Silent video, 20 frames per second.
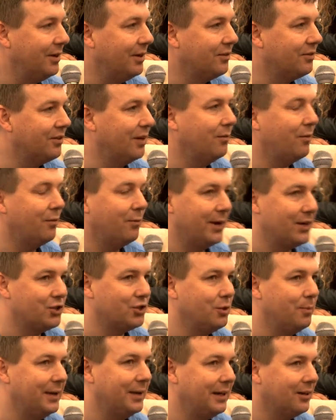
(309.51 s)
some of which
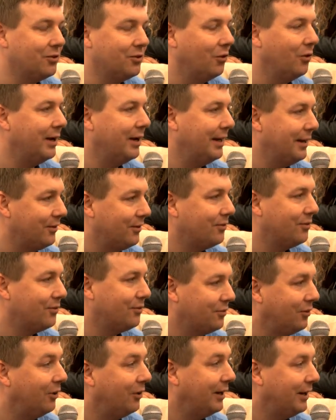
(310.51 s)
should be the toilers of
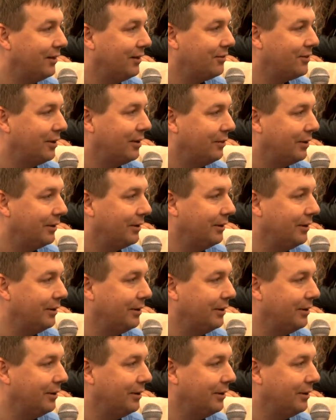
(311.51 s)
soil and so on.